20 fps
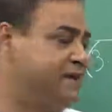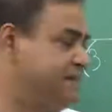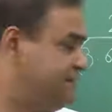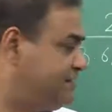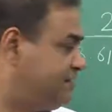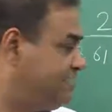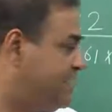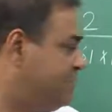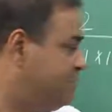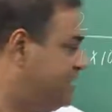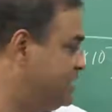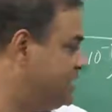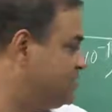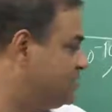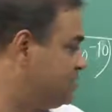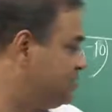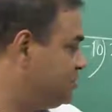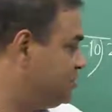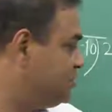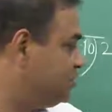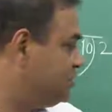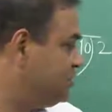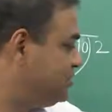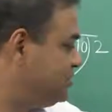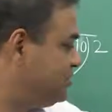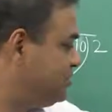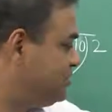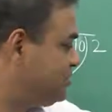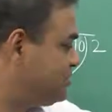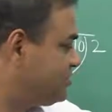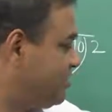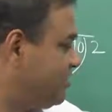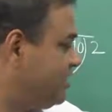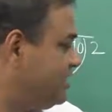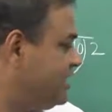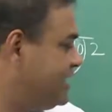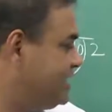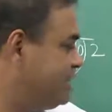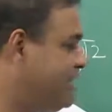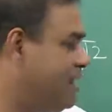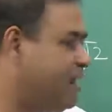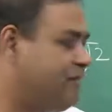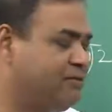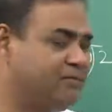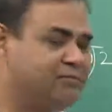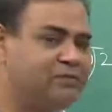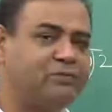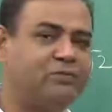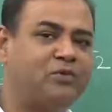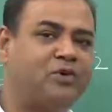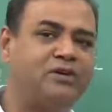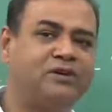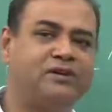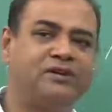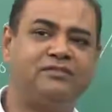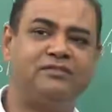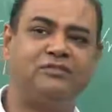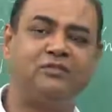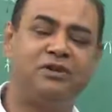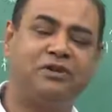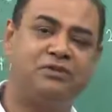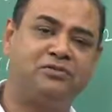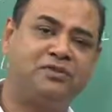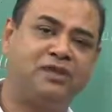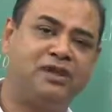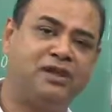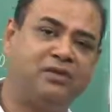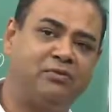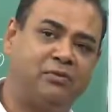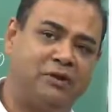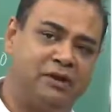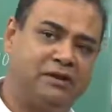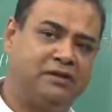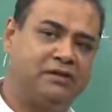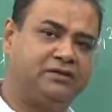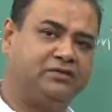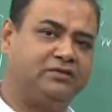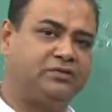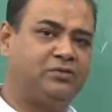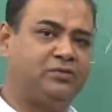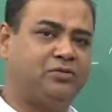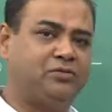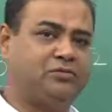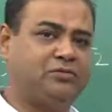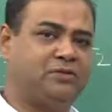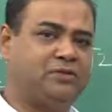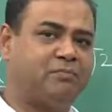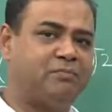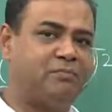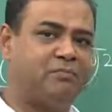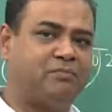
is coming to solid and half of the bond is going to the liquid. So,